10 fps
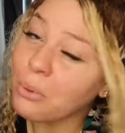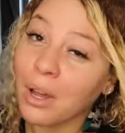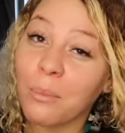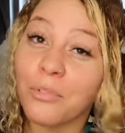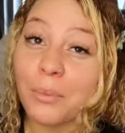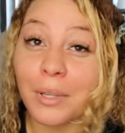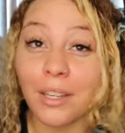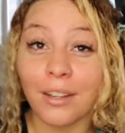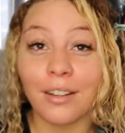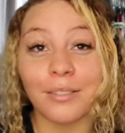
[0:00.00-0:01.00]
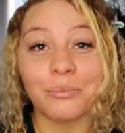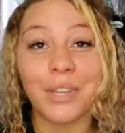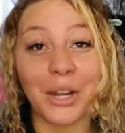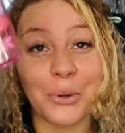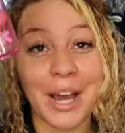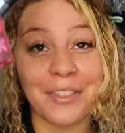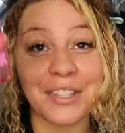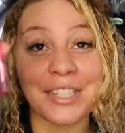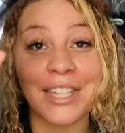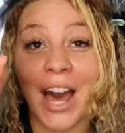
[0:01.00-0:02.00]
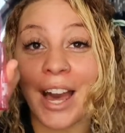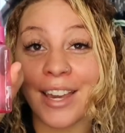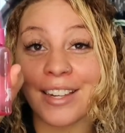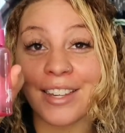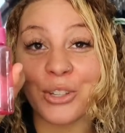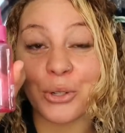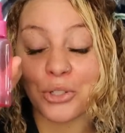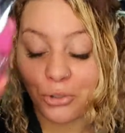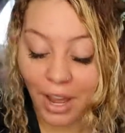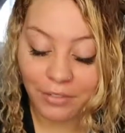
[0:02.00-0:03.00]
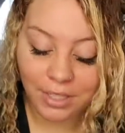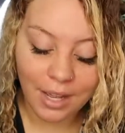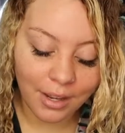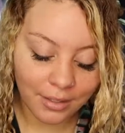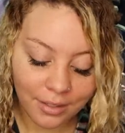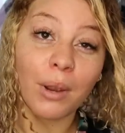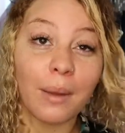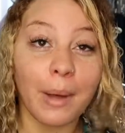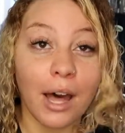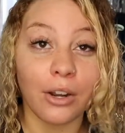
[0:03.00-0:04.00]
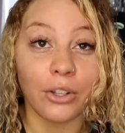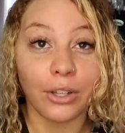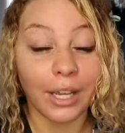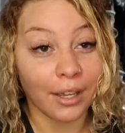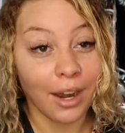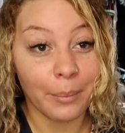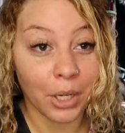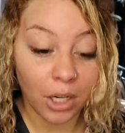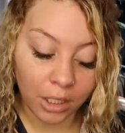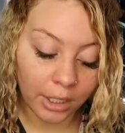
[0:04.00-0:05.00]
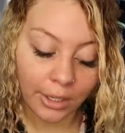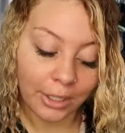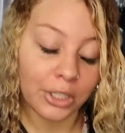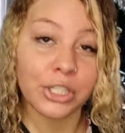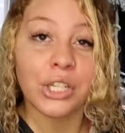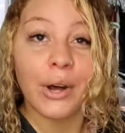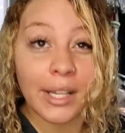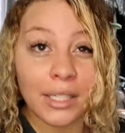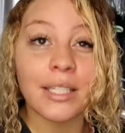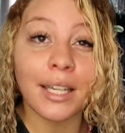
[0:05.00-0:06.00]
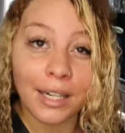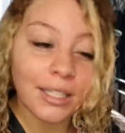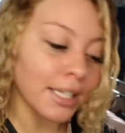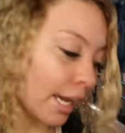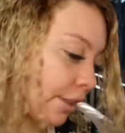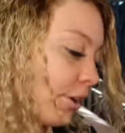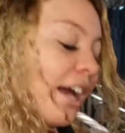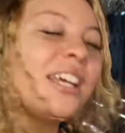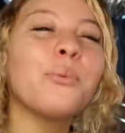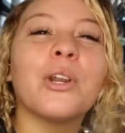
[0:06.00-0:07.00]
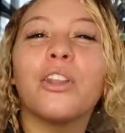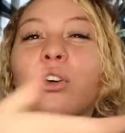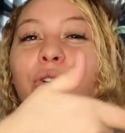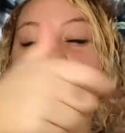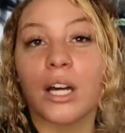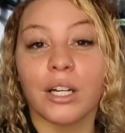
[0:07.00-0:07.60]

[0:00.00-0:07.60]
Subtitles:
come for me. I know I got this tiny little travel size spray bottle, and I'm a curly girl, so I need to get it together. I need one of those,